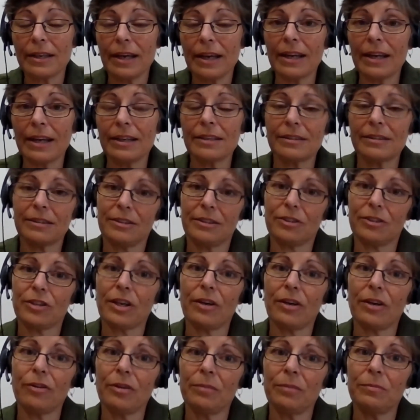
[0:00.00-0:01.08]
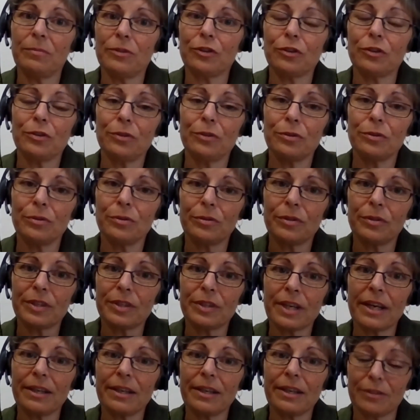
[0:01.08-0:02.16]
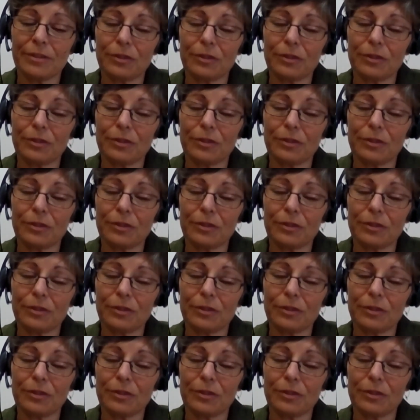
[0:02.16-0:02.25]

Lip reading: and it's a time to take